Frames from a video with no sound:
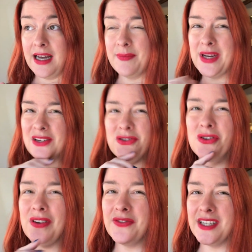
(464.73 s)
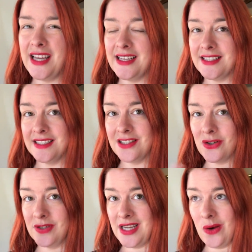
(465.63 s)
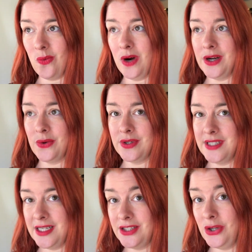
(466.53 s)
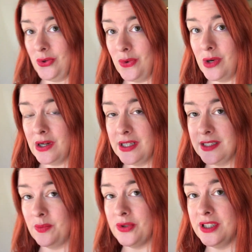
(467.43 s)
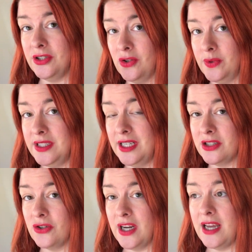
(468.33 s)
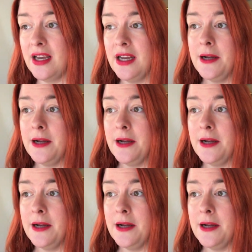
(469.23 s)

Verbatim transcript: I'm not sure if today is considered day 1 or day 2, because the procedure was yesterday.